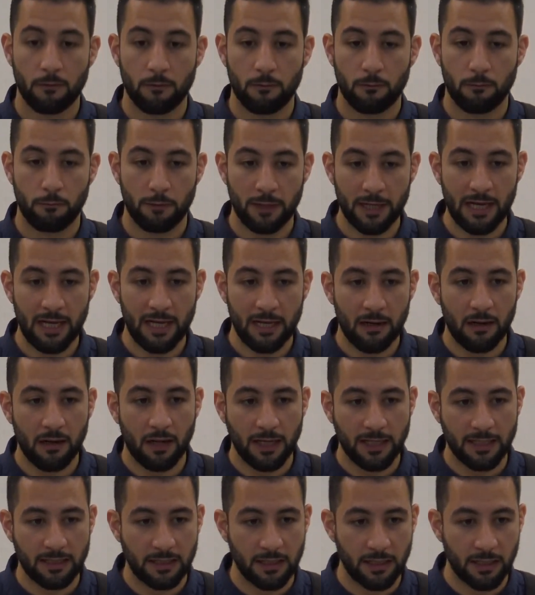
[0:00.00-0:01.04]
really
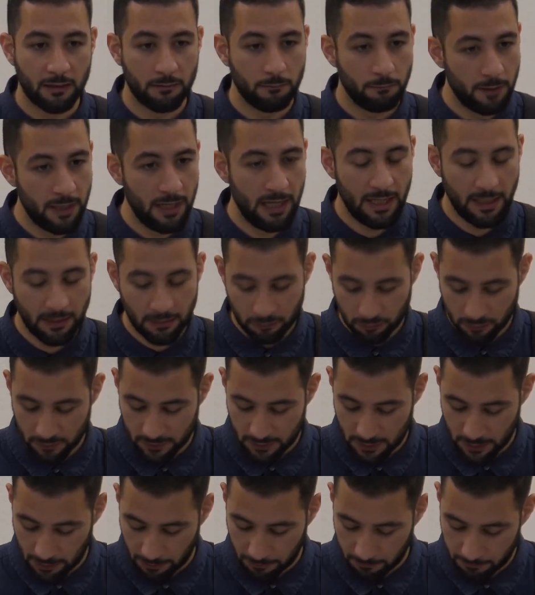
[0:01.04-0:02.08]
enlightening and really
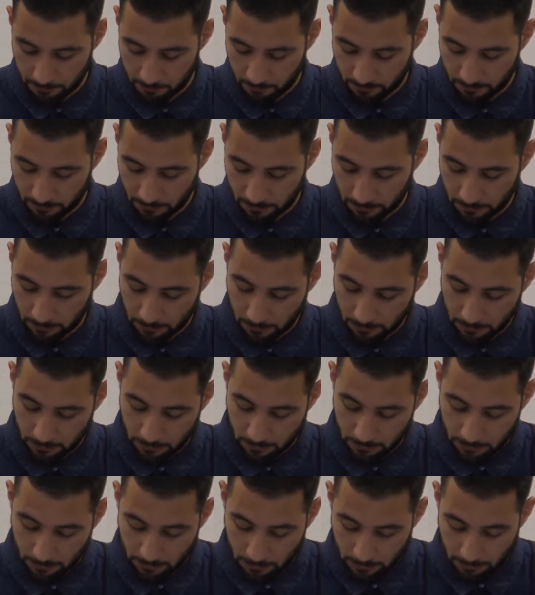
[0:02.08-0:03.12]
interesting
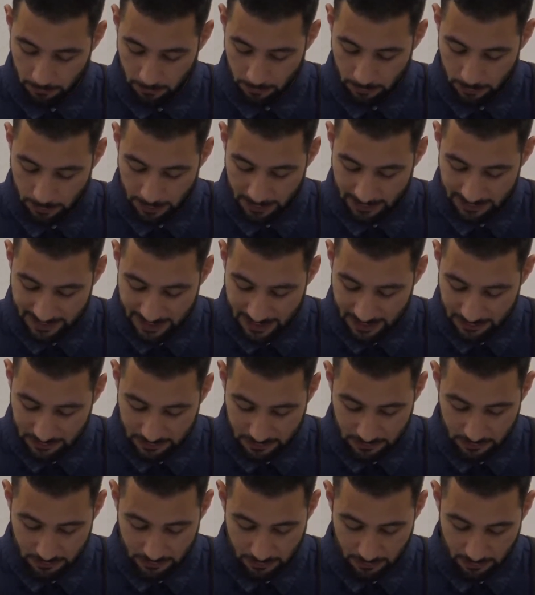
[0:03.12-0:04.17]
is
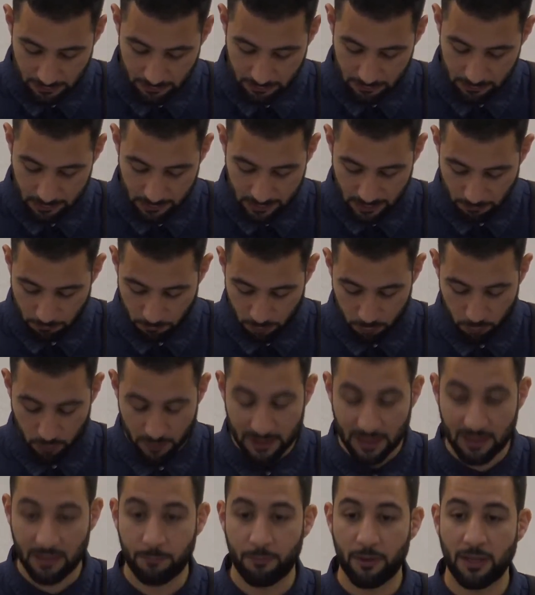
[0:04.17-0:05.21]
that someone
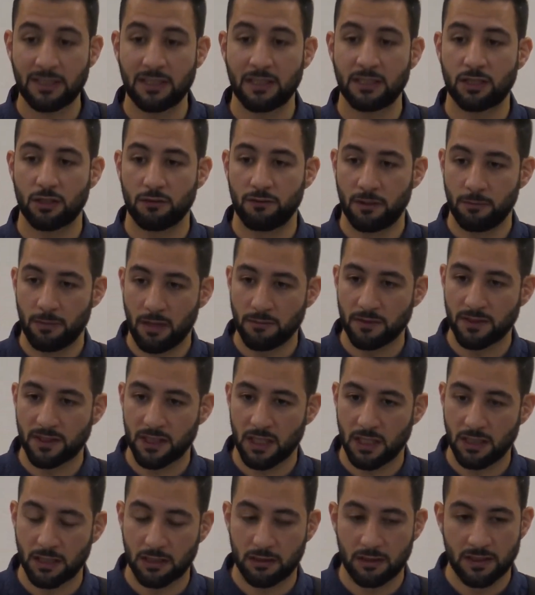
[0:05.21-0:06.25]
was at the presence of Imam
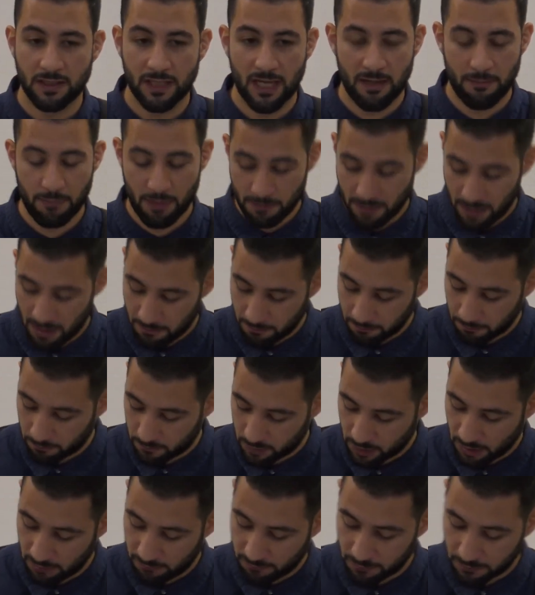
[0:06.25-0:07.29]
al-Sadiq, the same Imam
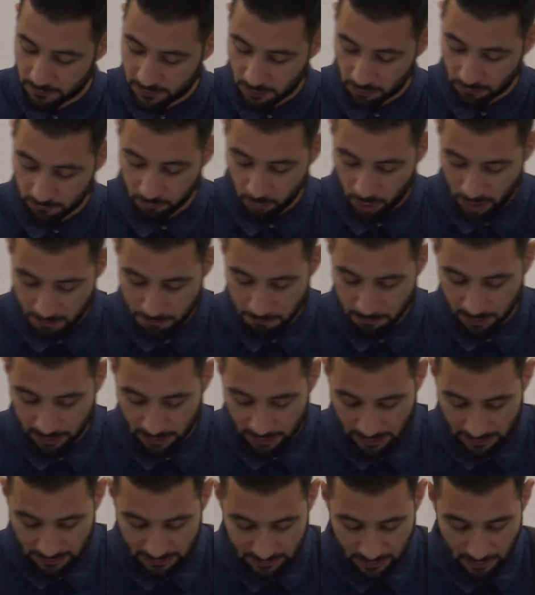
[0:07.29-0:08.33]
Ja'far, son of Muhammad
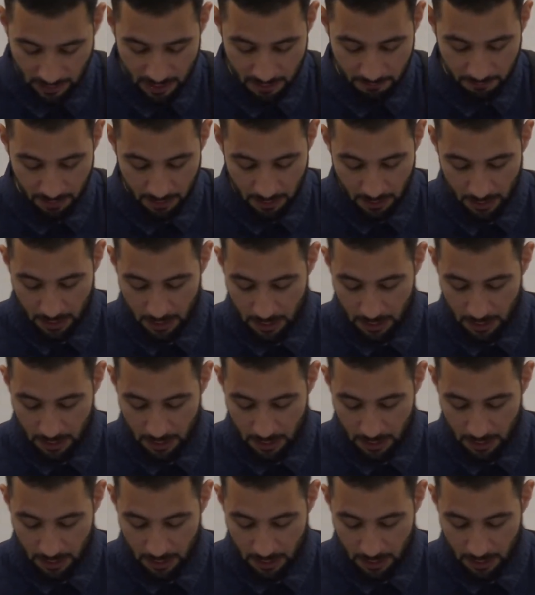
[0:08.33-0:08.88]
alayhi salam,